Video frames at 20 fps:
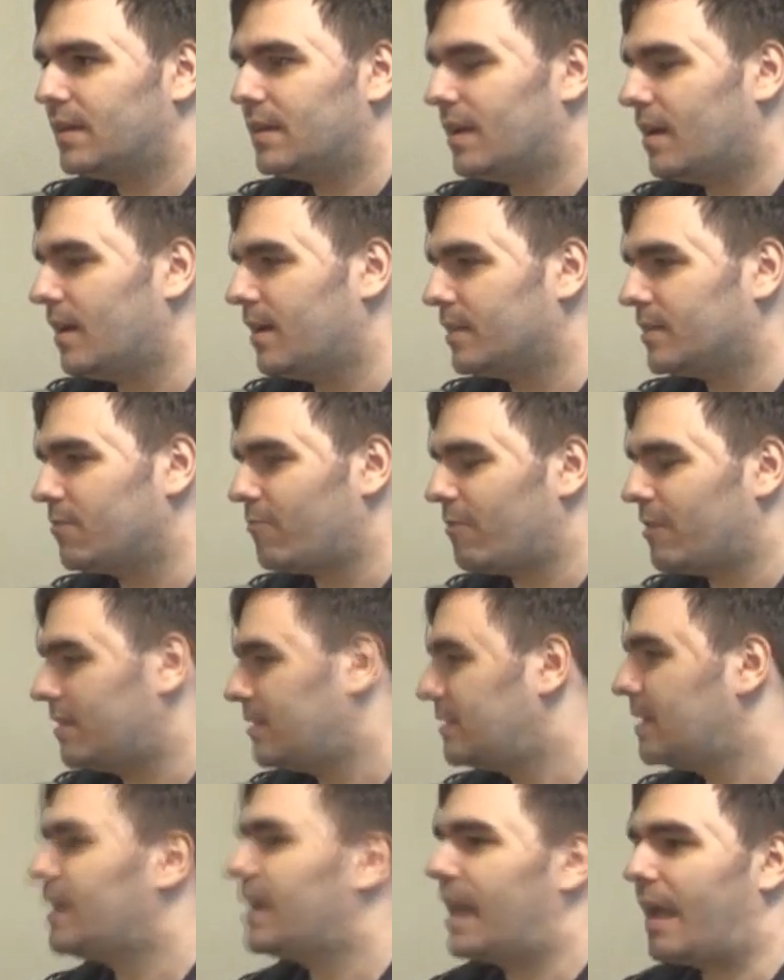So when they
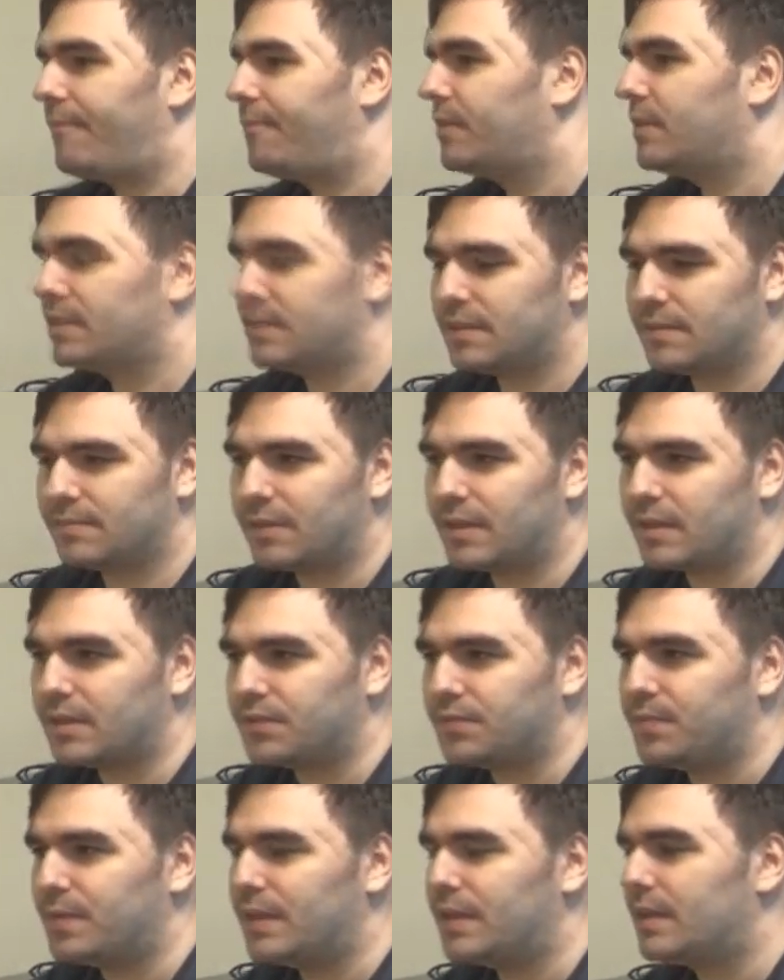say capitalism
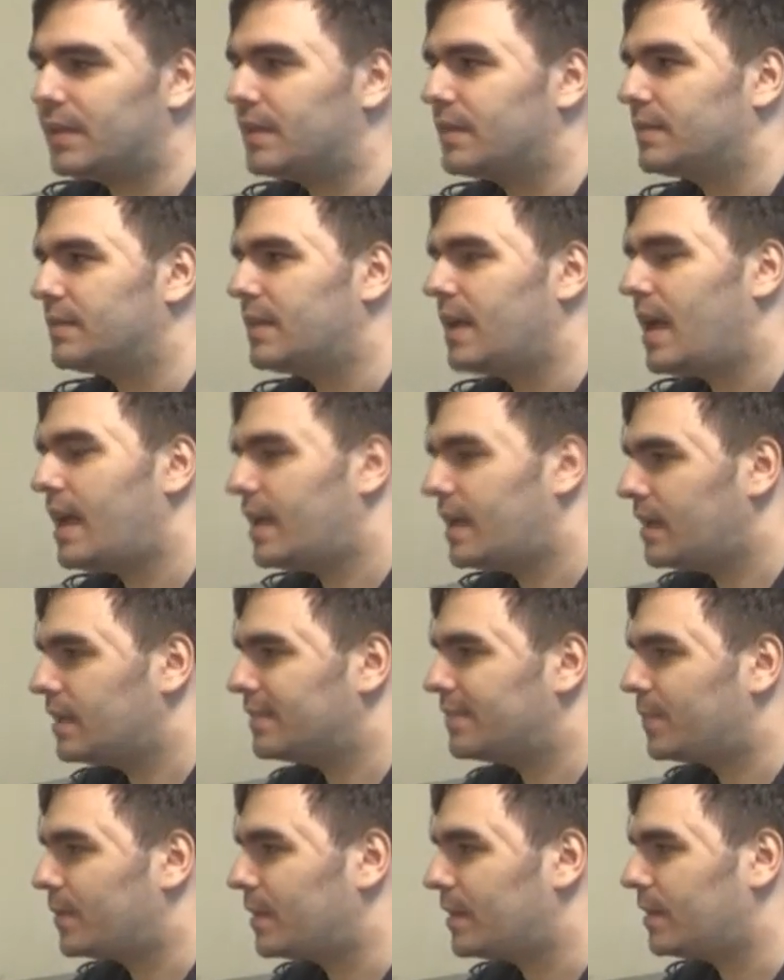kills millions, yeah, I
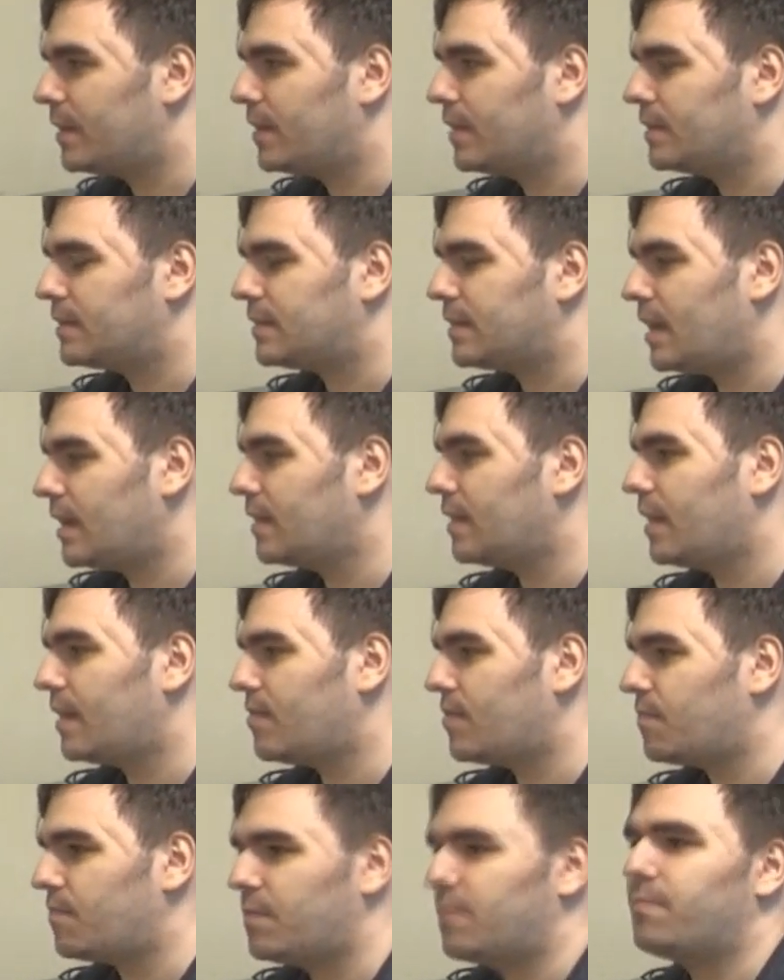guess, but it's not that
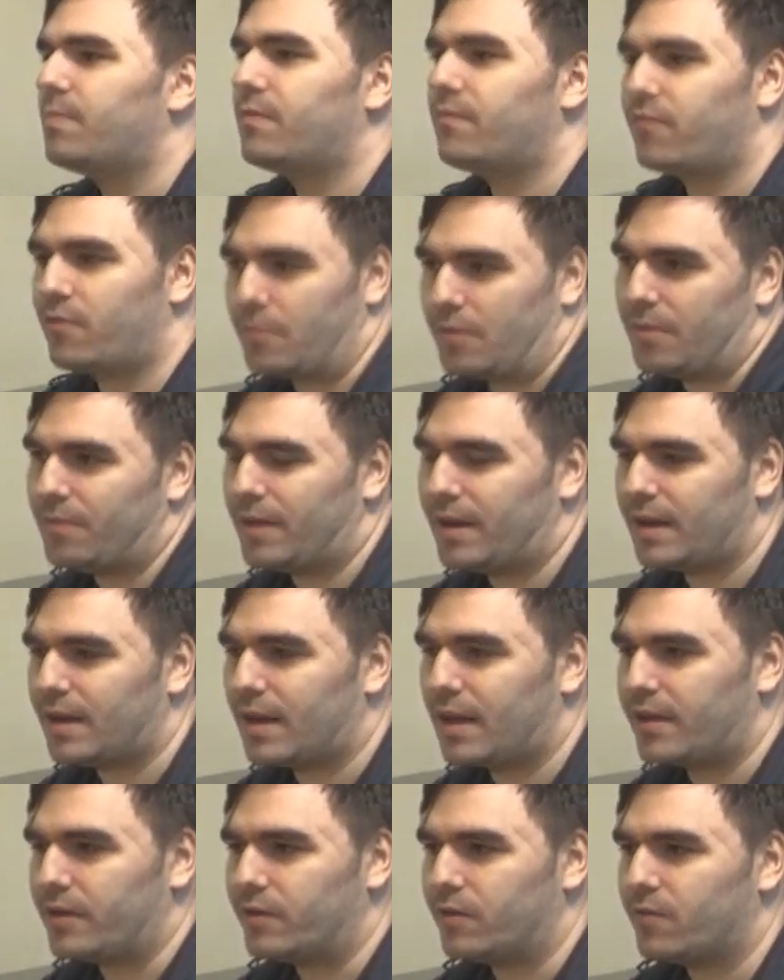the people from
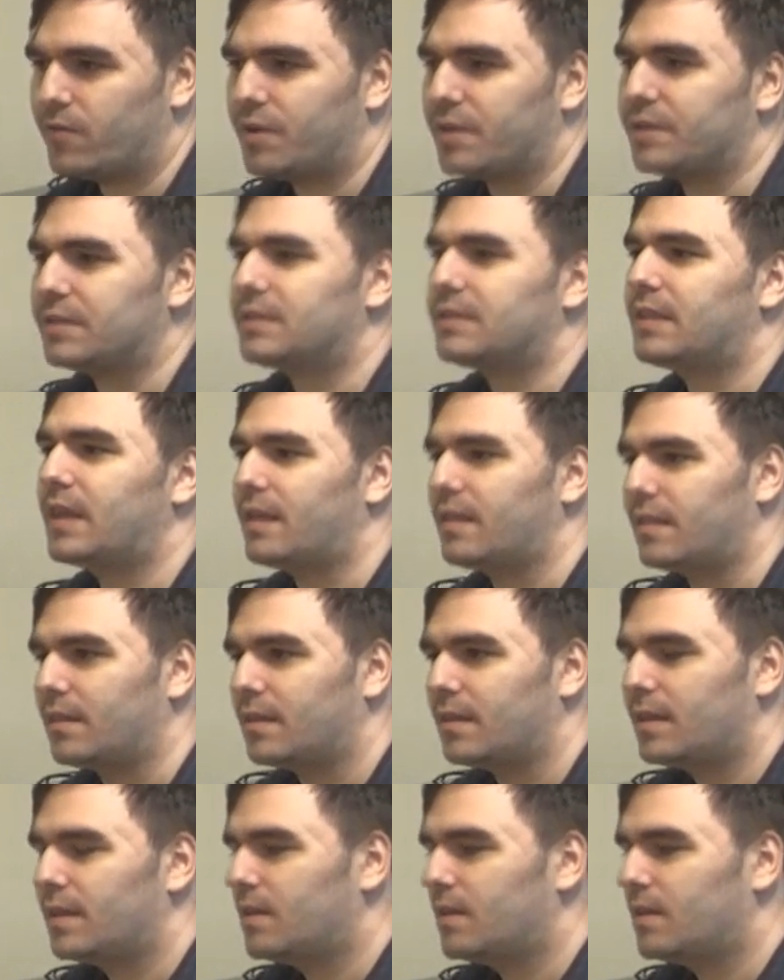America, you know, consent.